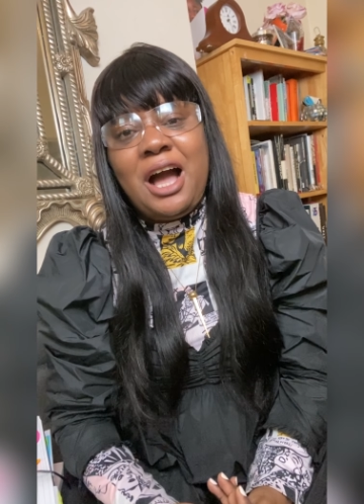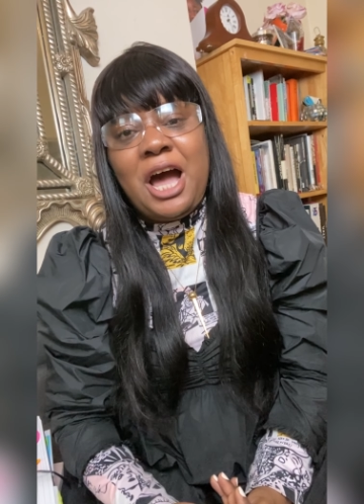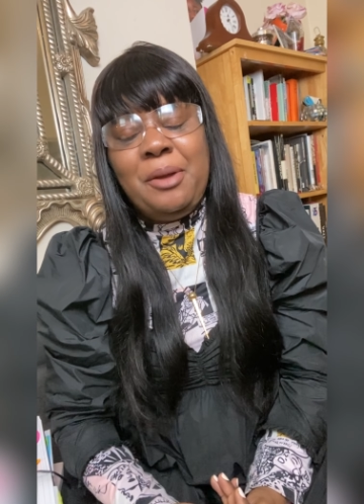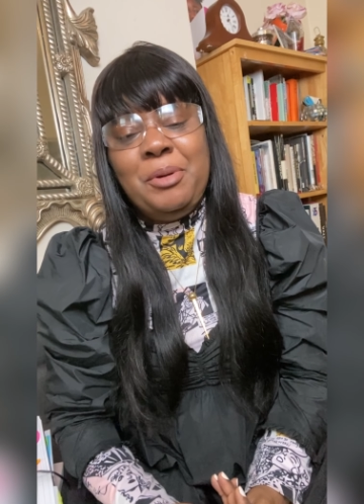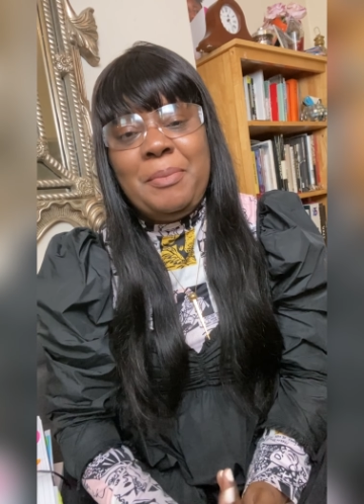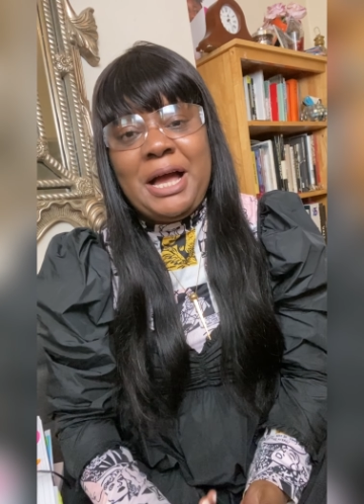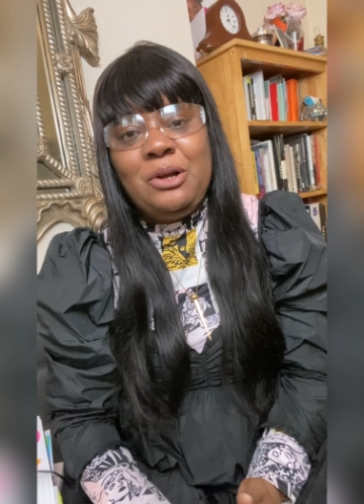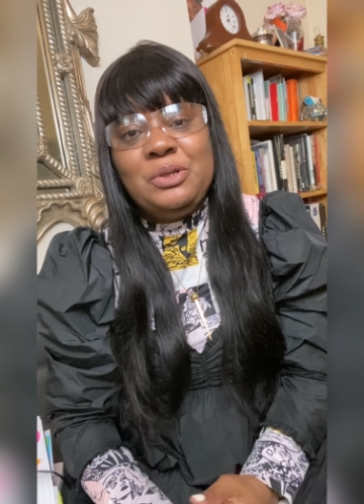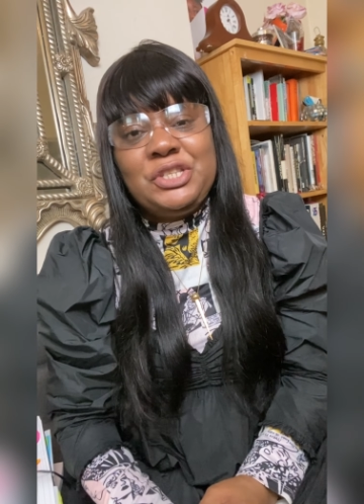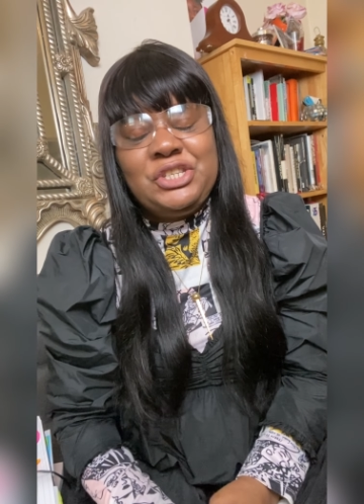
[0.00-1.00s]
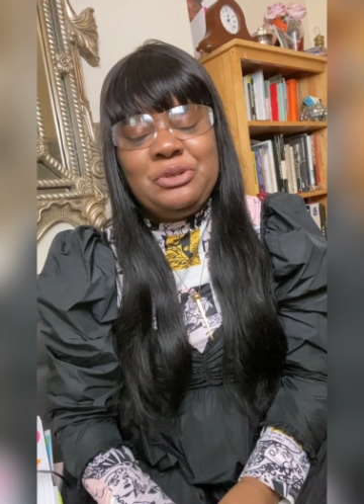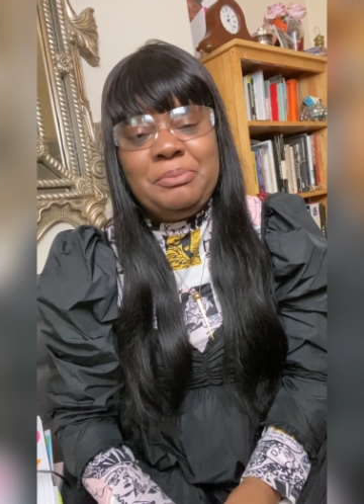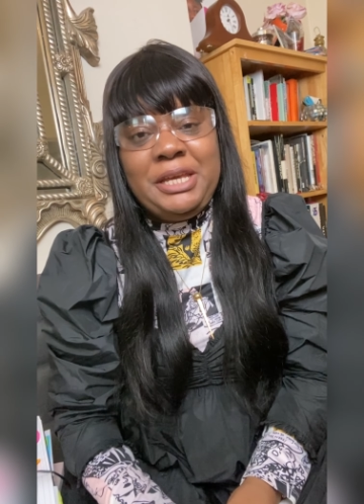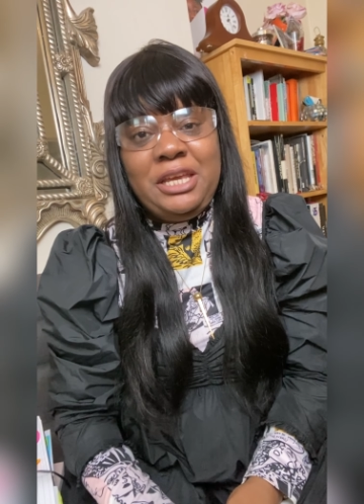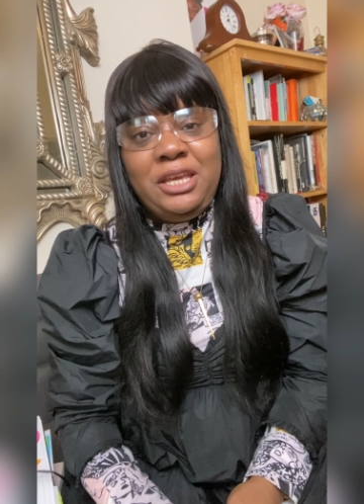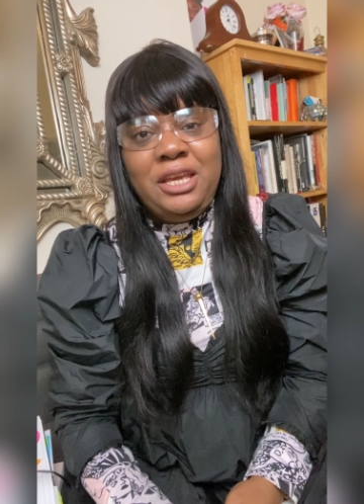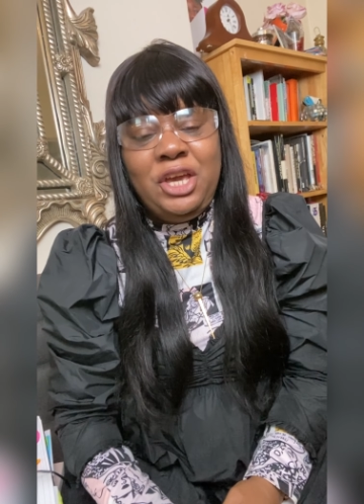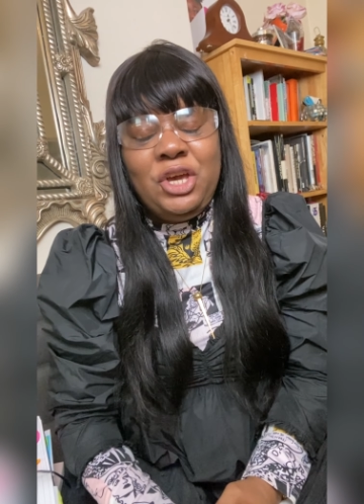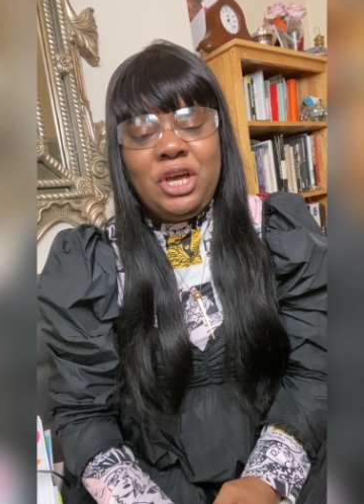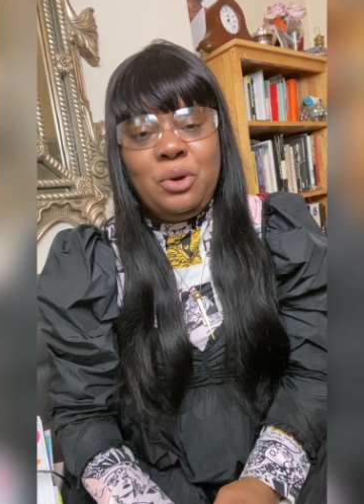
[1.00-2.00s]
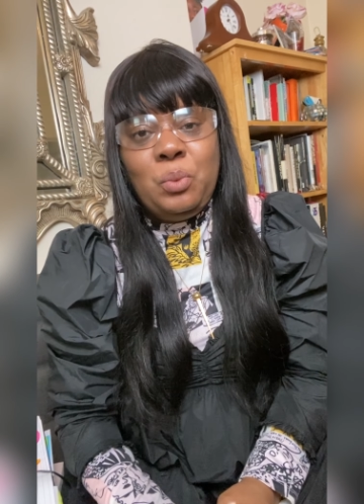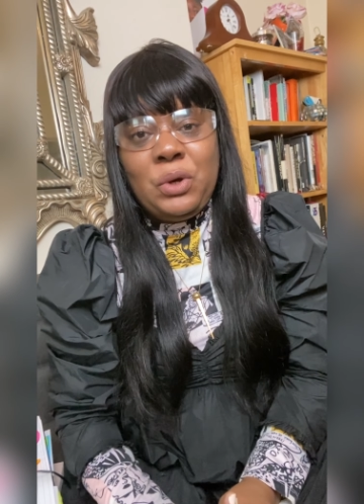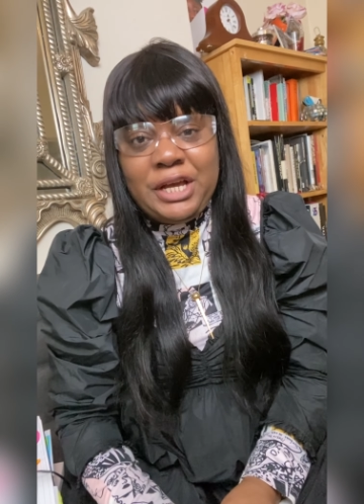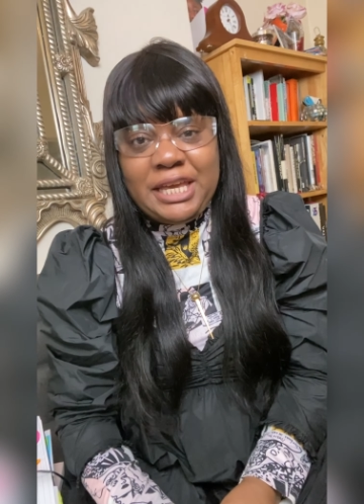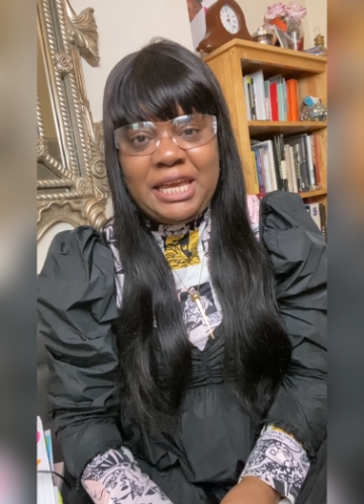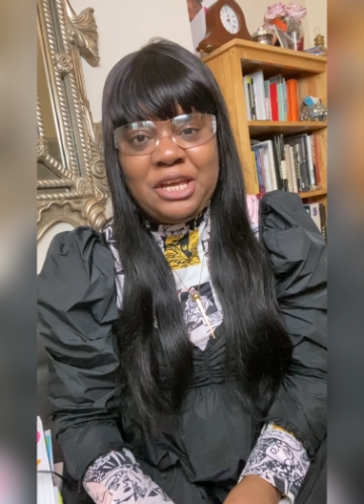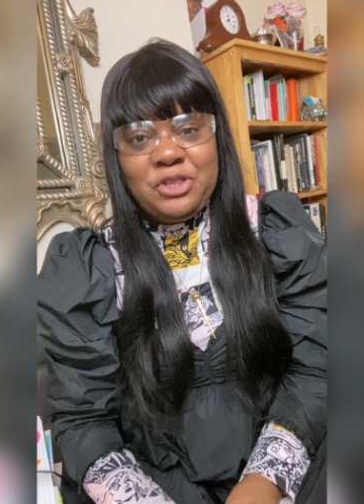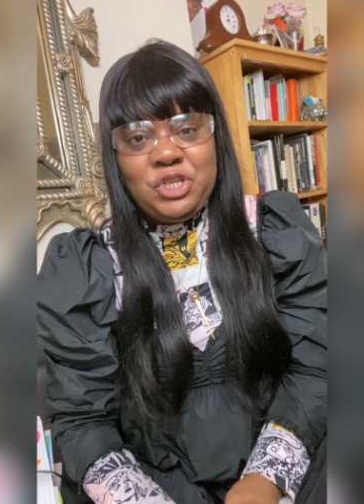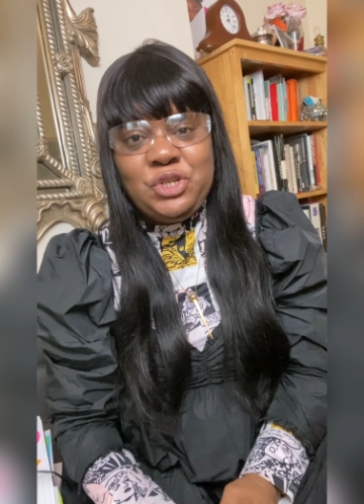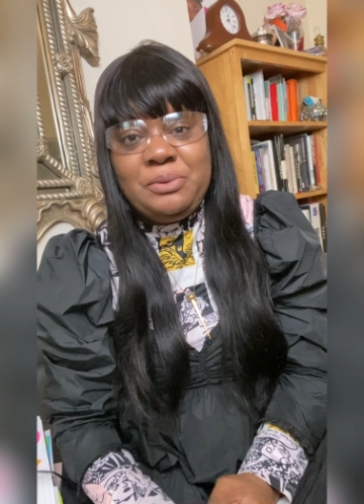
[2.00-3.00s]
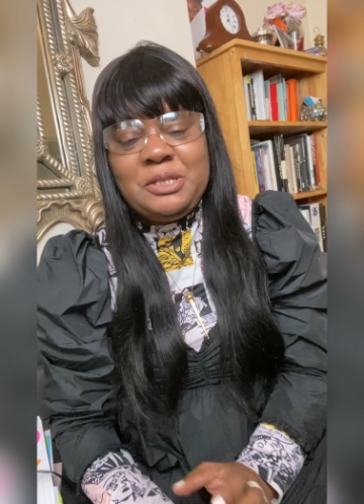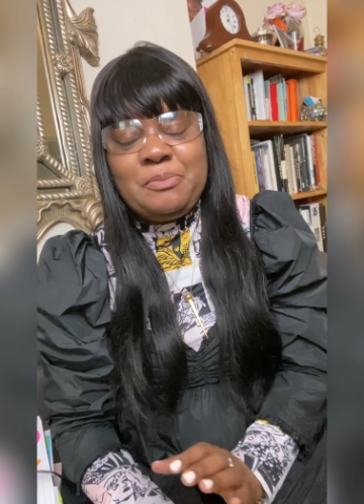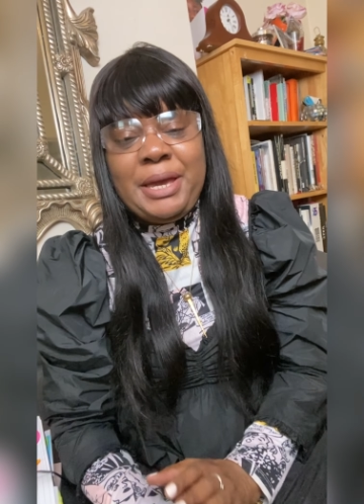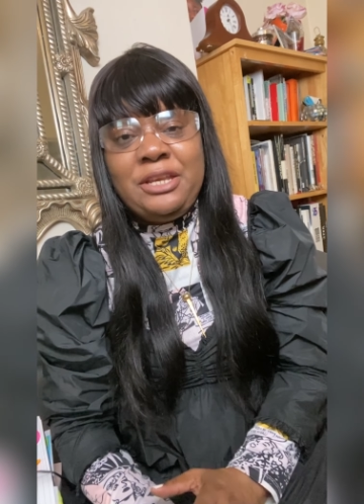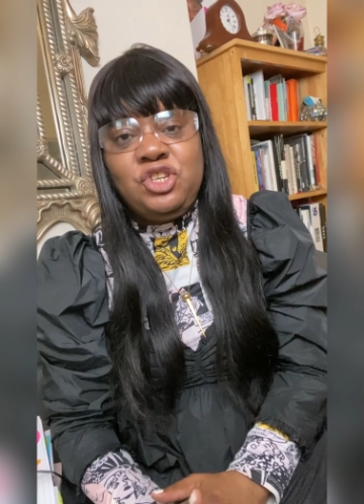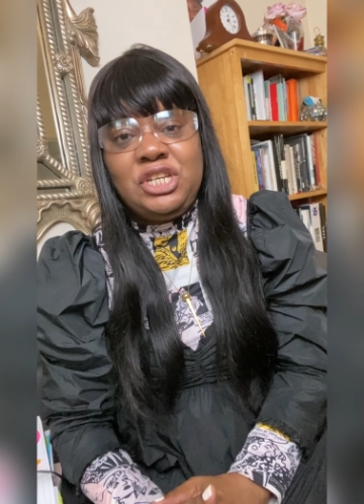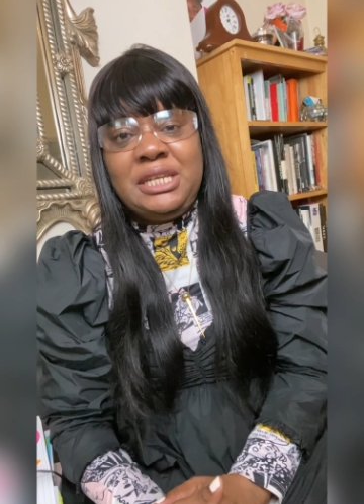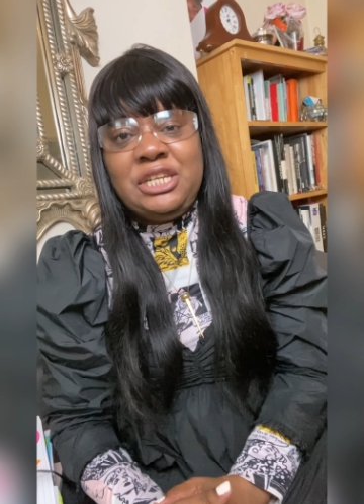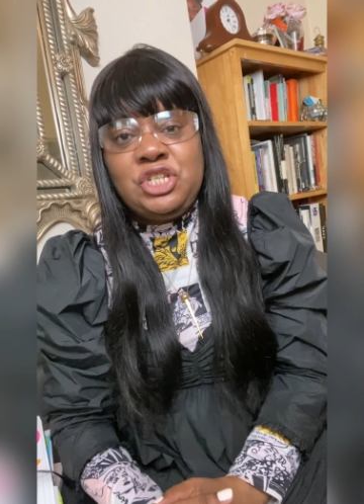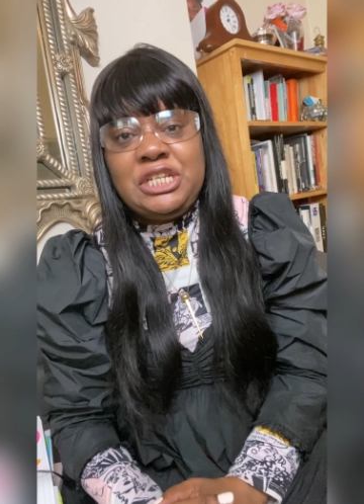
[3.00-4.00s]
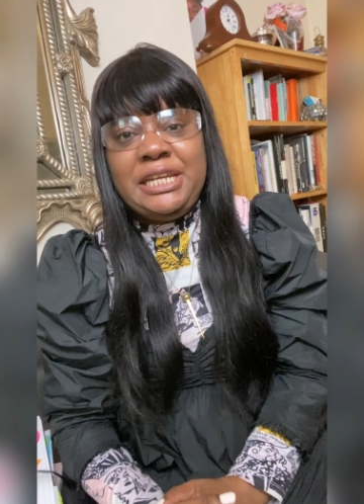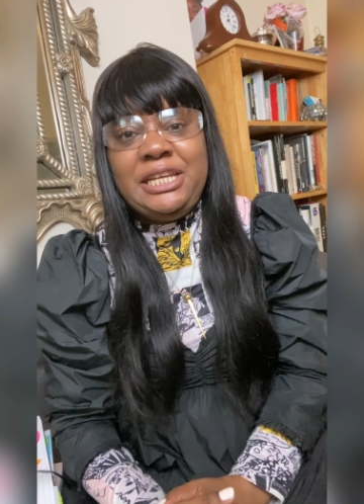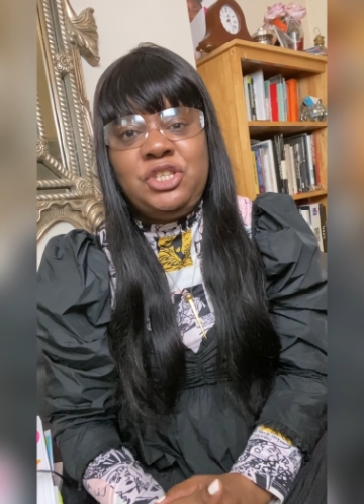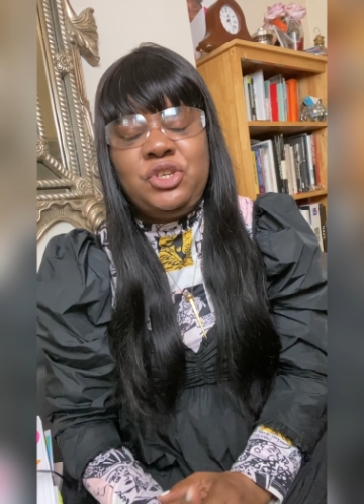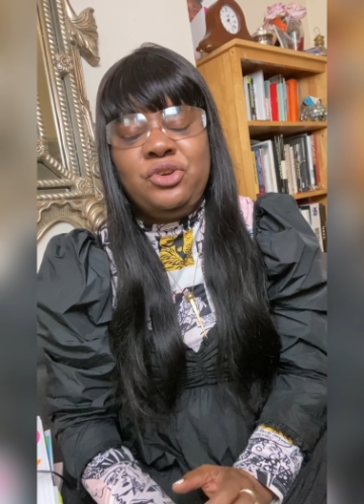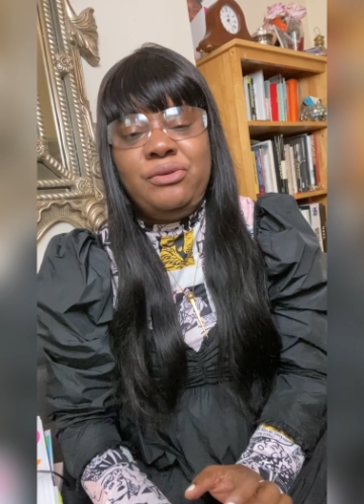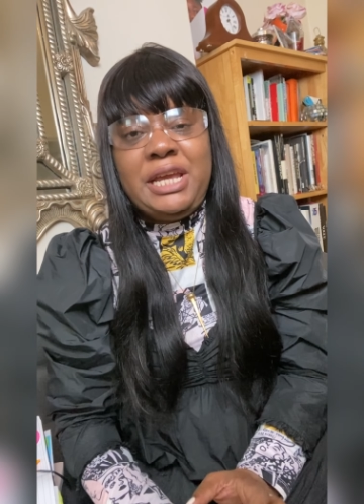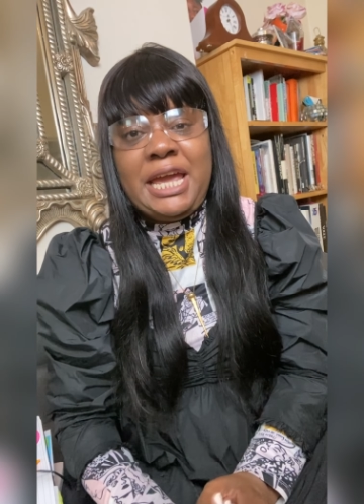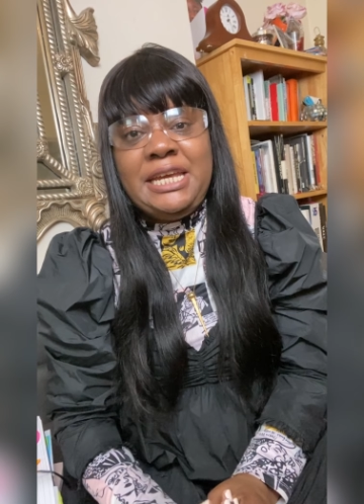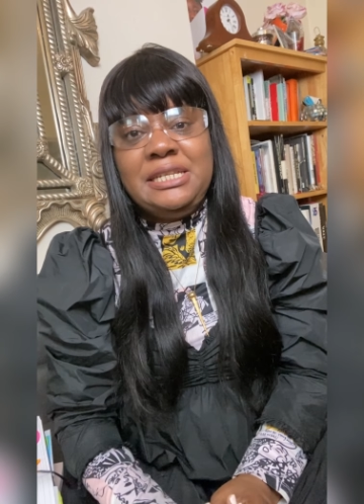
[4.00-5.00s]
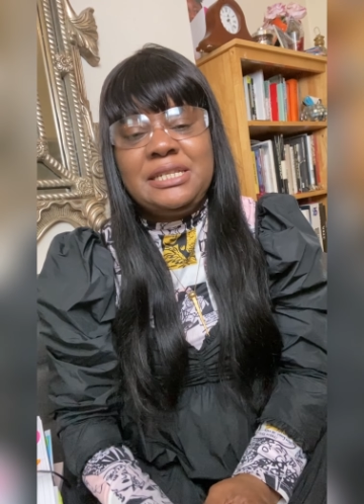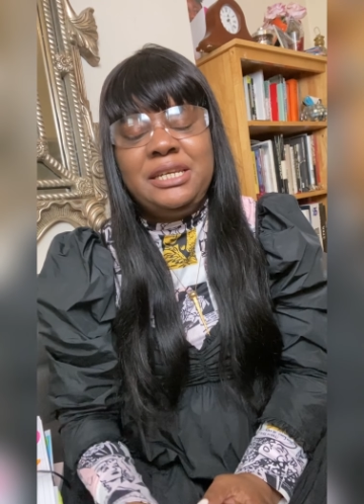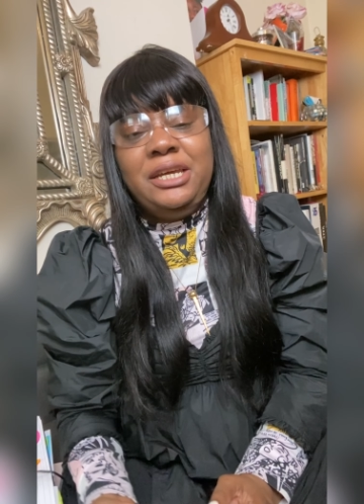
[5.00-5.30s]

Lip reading: I'm about to be working at the jeweler's bench initially to create